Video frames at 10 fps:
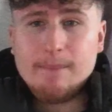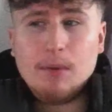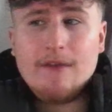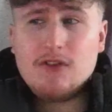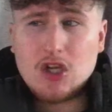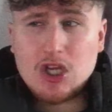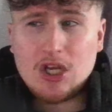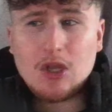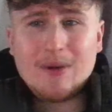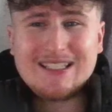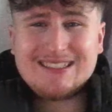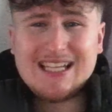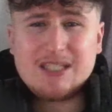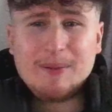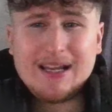But if you're going to go against
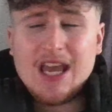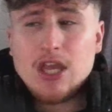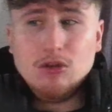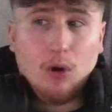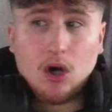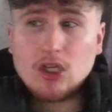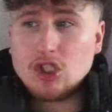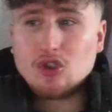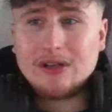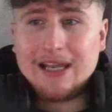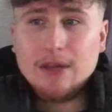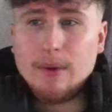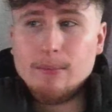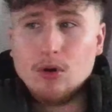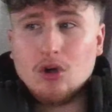centre back, you are going to struggle a little bit
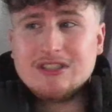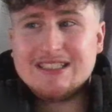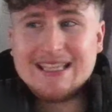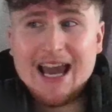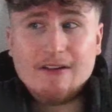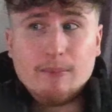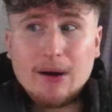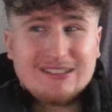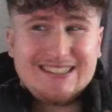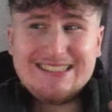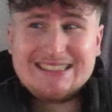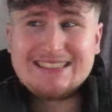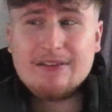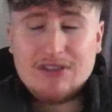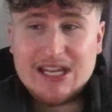more since they have about
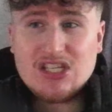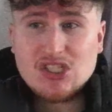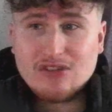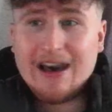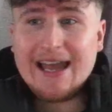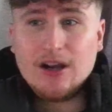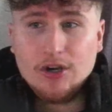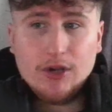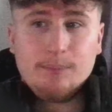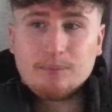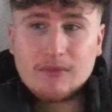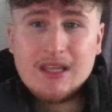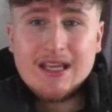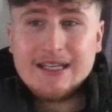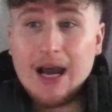6-7 inches of height on her.
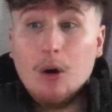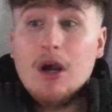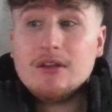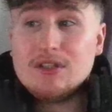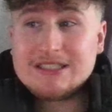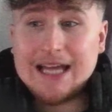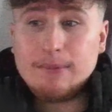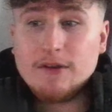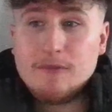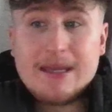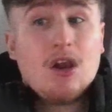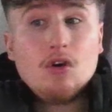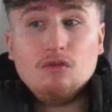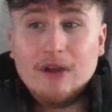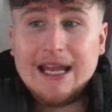Now, the stamina for me,
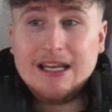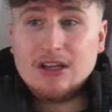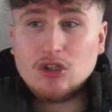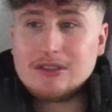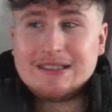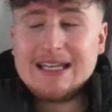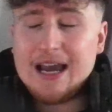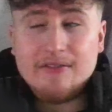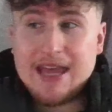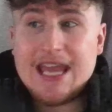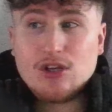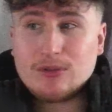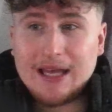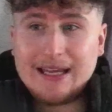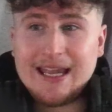really good. Didn't have the issue with
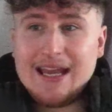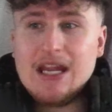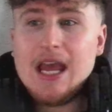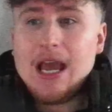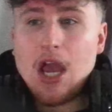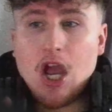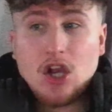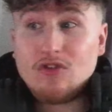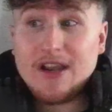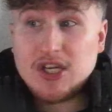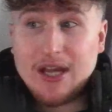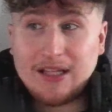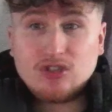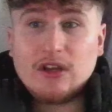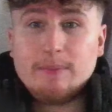that again. Aggression and
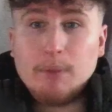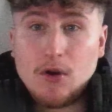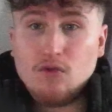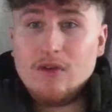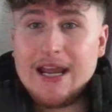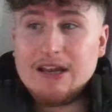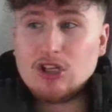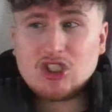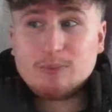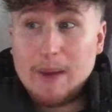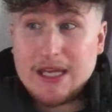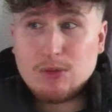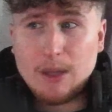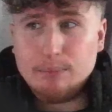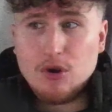strength, both really good, especially
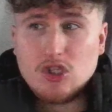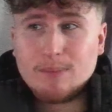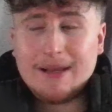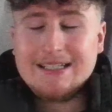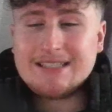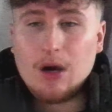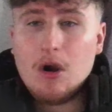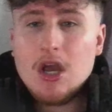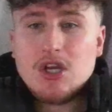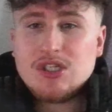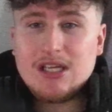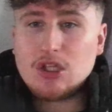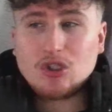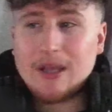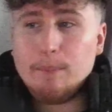with that bruiser playstyle. She
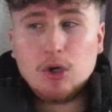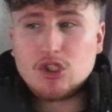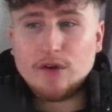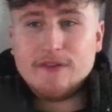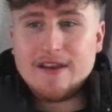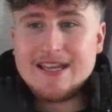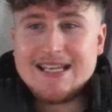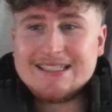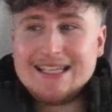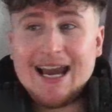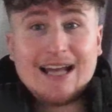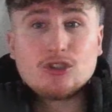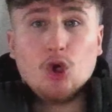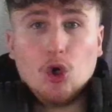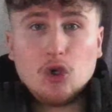doesn't get pushed off very easily at
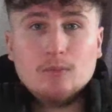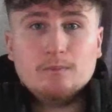all.